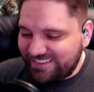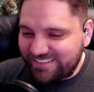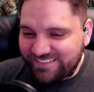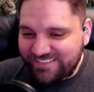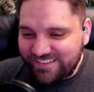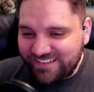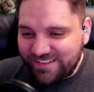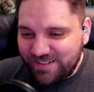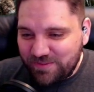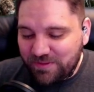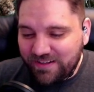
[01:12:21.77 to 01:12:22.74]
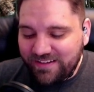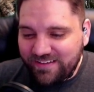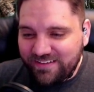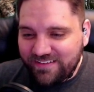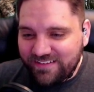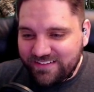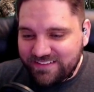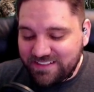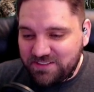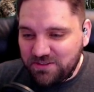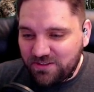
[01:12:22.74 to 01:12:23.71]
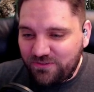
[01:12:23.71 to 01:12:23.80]
So, but
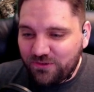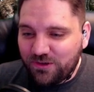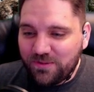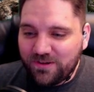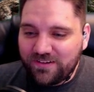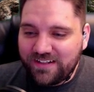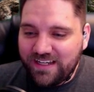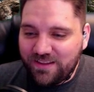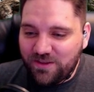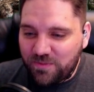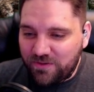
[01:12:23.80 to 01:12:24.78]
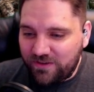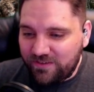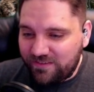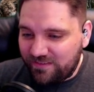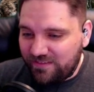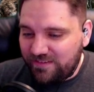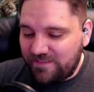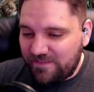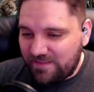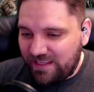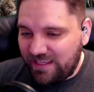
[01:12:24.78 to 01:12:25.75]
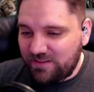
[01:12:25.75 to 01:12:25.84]
since you're a former Halo pro,
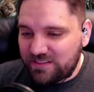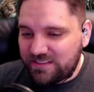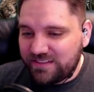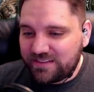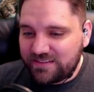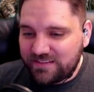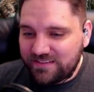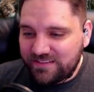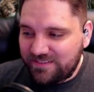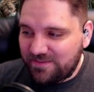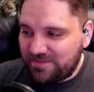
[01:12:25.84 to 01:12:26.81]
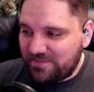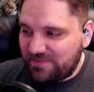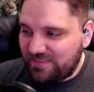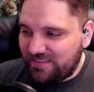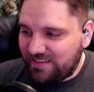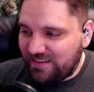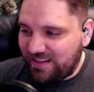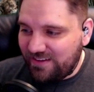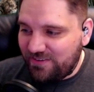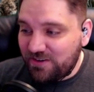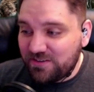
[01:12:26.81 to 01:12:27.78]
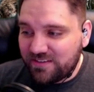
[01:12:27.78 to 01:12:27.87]
Halo 6, chat doesn't
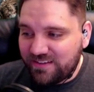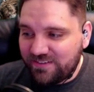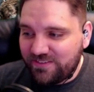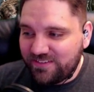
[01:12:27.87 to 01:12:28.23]
know that.